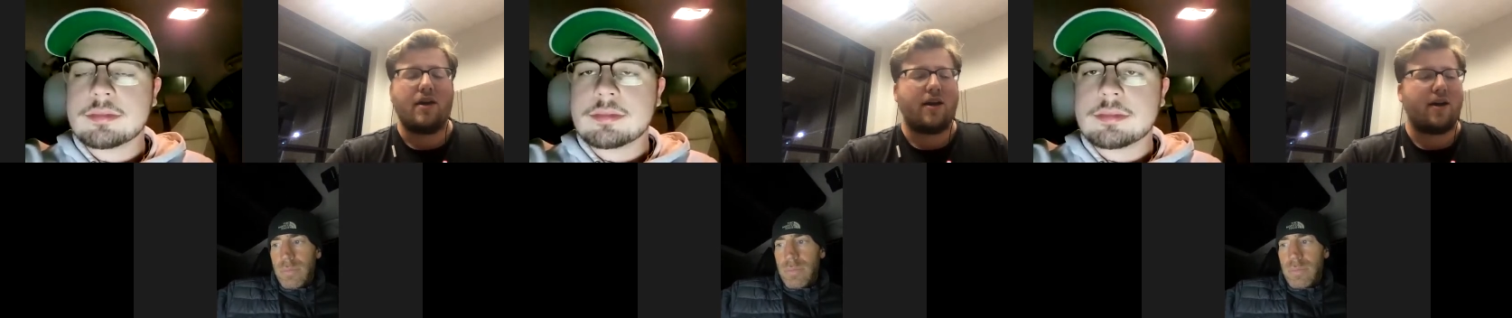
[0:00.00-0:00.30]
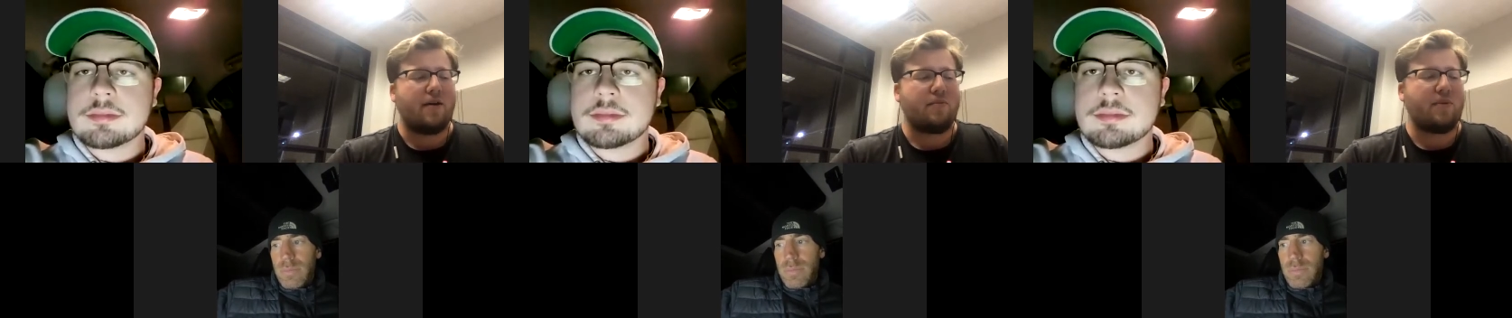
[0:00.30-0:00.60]

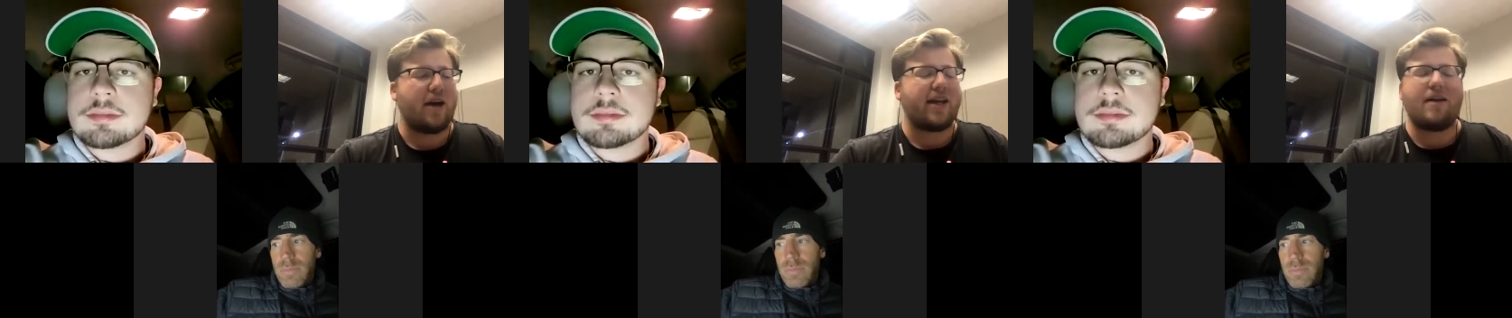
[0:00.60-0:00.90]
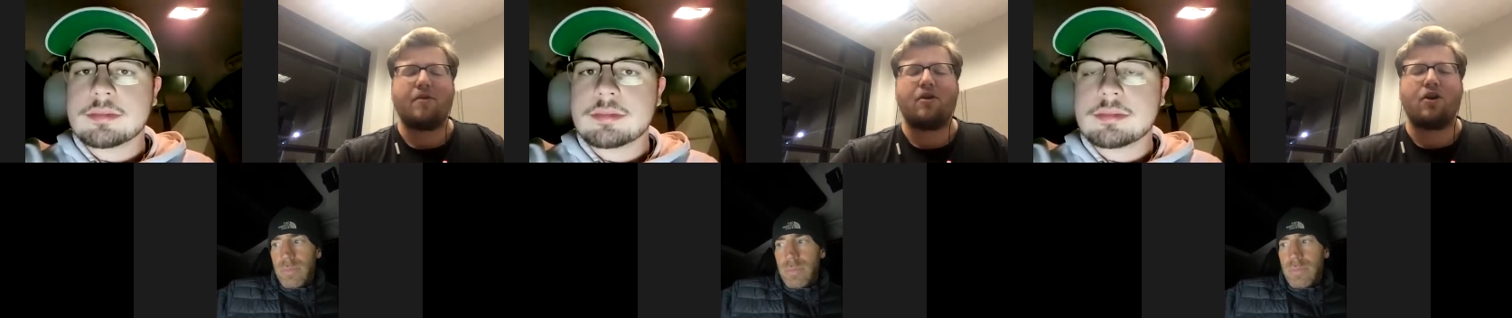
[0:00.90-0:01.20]
Speaker 1: Uh, but my
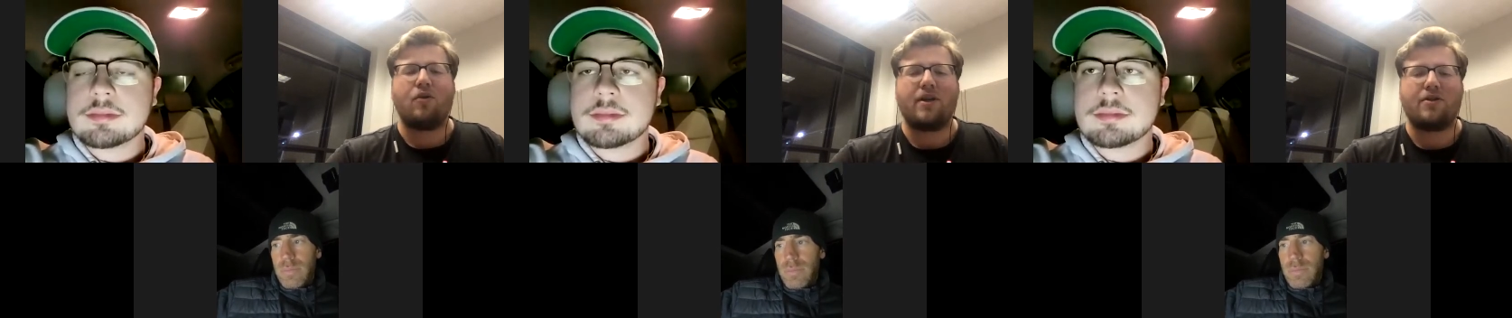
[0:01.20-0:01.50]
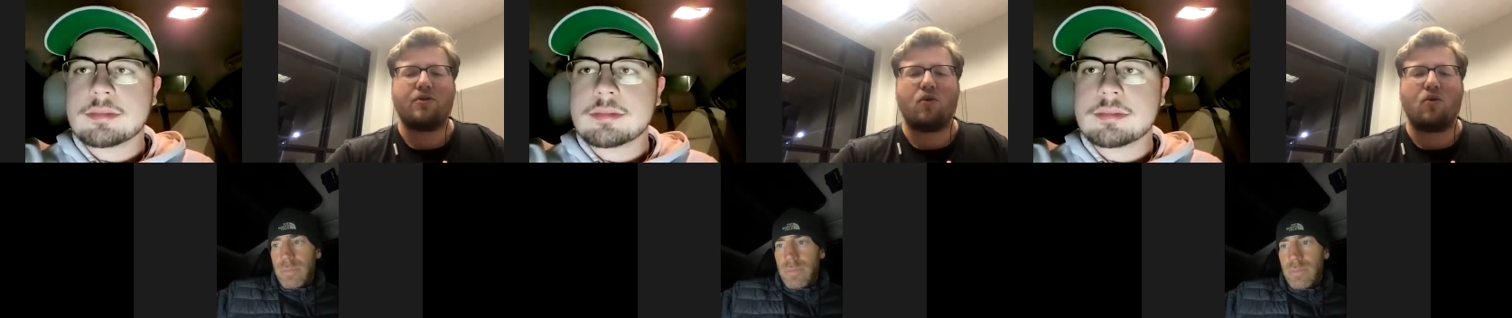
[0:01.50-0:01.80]
game will go
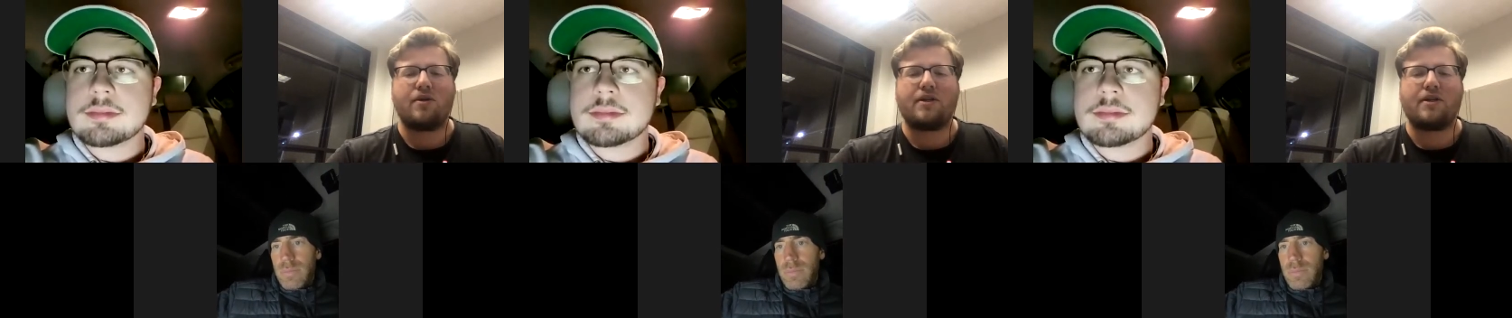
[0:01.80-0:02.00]
into the Ord